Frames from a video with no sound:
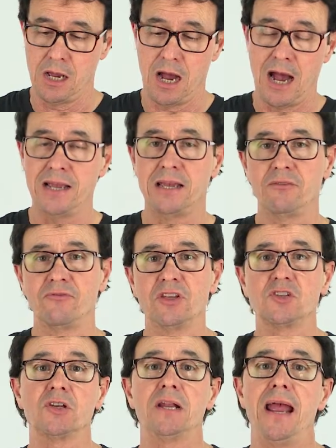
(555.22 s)
I give
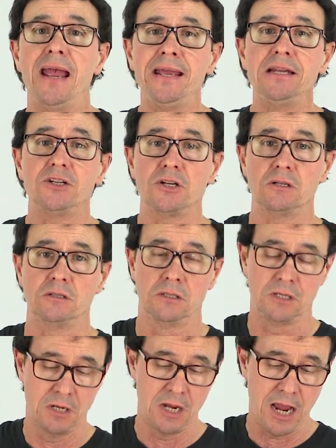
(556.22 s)
this an 8,
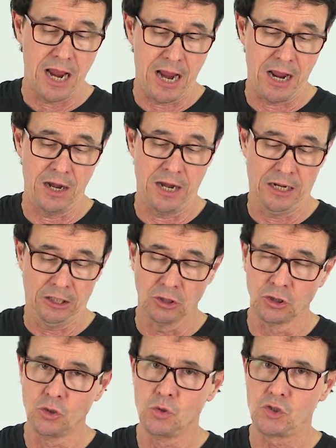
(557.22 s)
and it
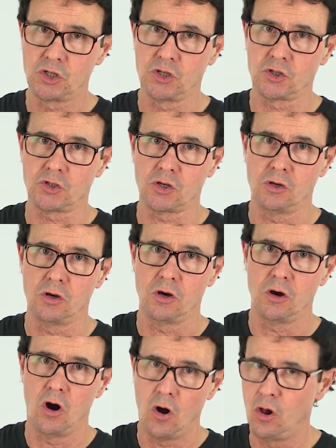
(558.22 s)
loses
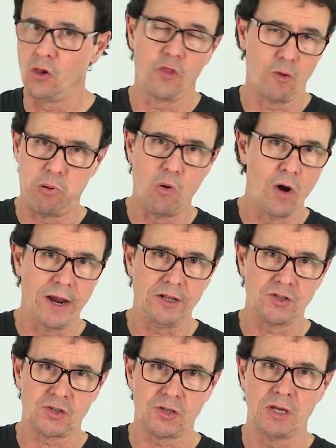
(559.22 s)
all the
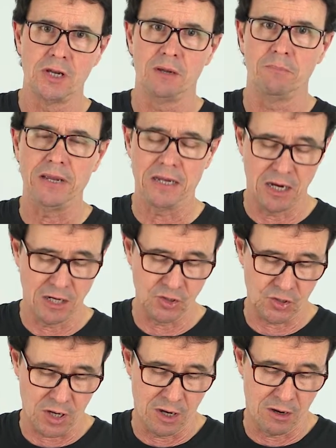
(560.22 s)
points
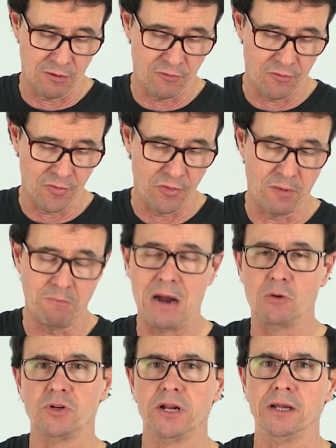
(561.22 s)
because of the
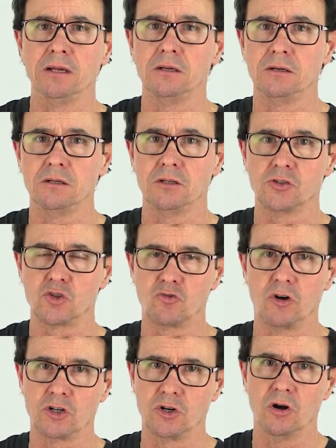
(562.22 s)
mounting
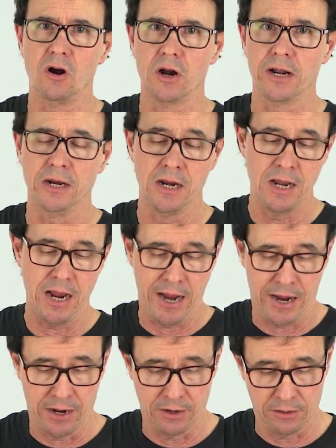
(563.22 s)
structure on it
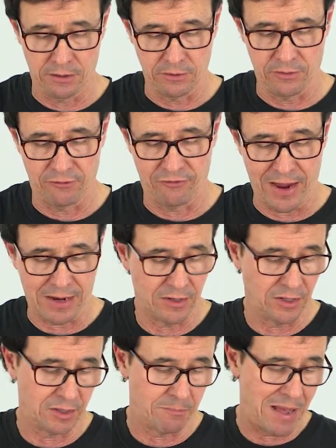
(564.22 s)
and the fact
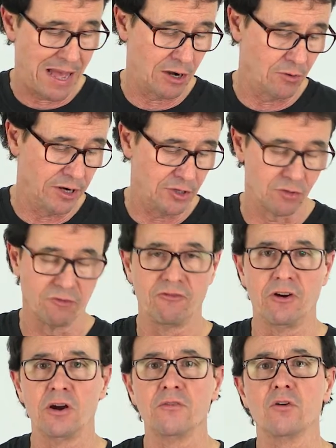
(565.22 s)
that the batteries are
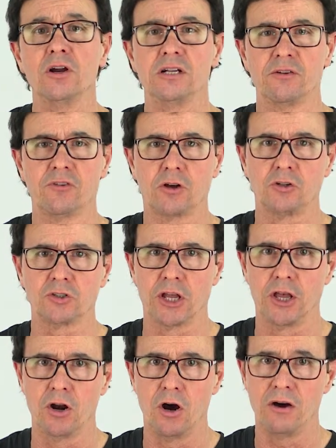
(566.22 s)
very, very difficult to
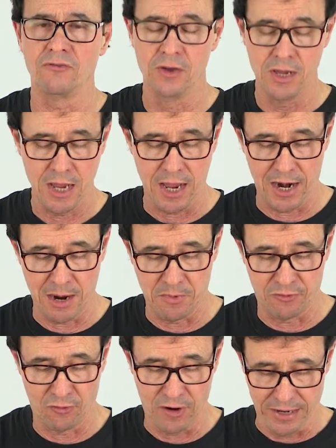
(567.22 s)
get off, and I'm
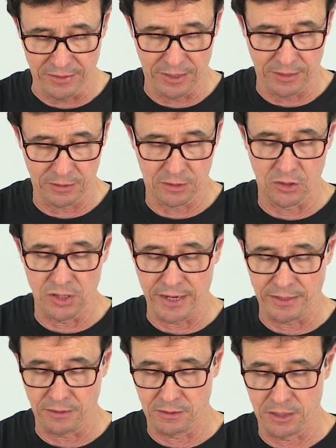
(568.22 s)
afraid that the
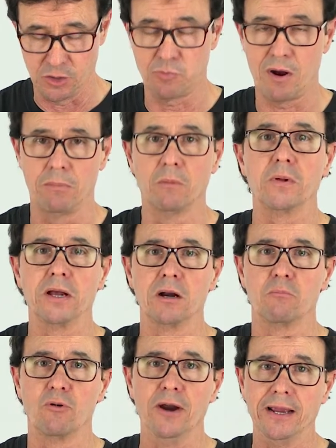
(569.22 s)
light is probably going
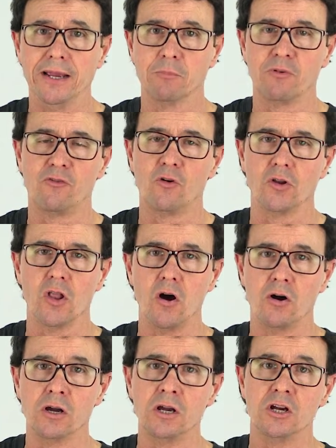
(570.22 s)
to break before
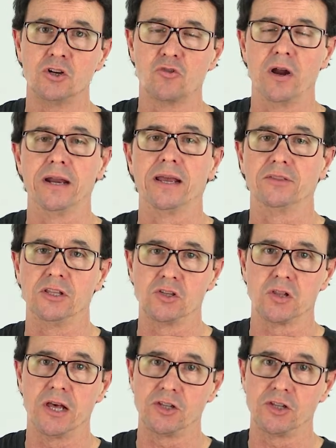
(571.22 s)
long trying to get these